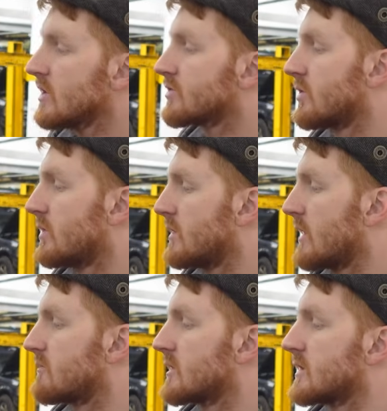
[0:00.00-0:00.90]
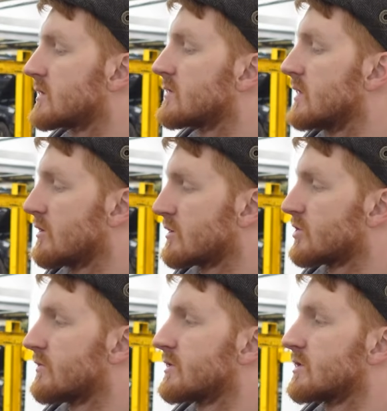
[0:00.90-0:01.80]
So all that I really need to do now is
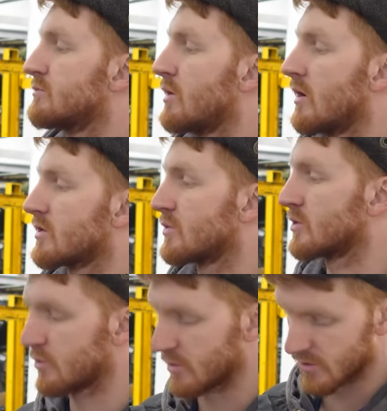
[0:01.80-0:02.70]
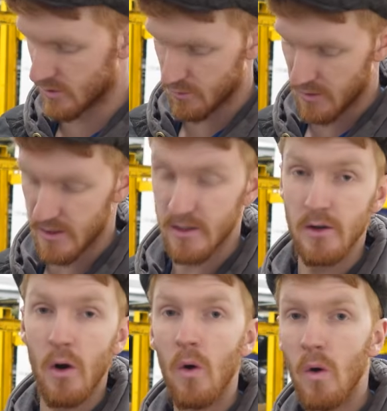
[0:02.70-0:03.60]
shove this in the parts washer, because there's plastic
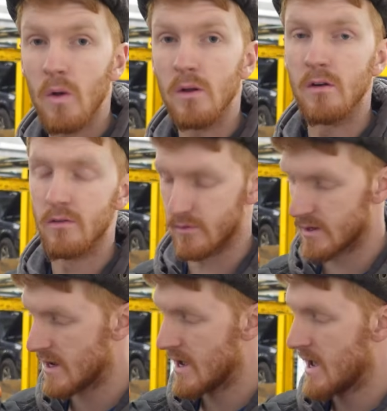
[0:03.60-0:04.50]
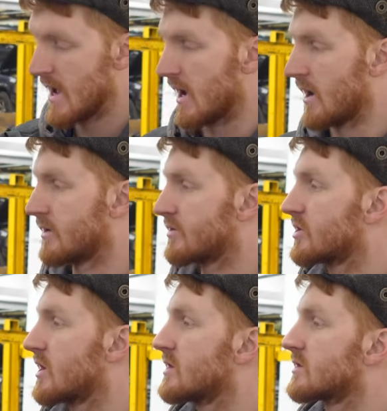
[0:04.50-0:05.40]
all over it, and
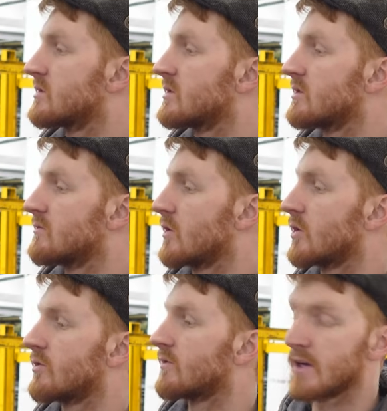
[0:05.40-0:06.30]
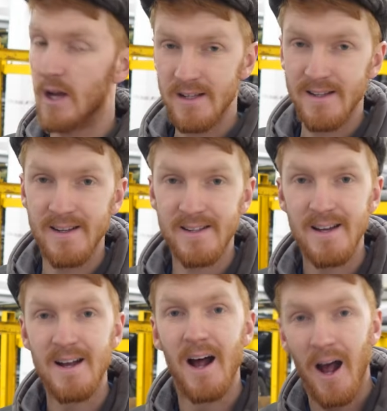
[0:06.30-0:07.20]
change the rocker cover gasket,
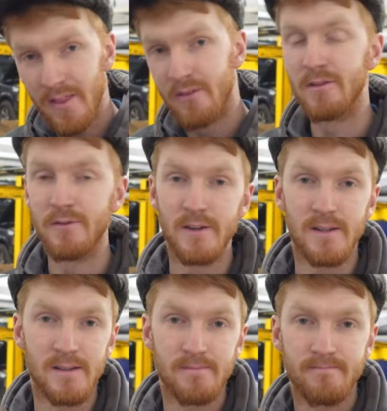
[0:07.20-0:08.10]
and then refit it.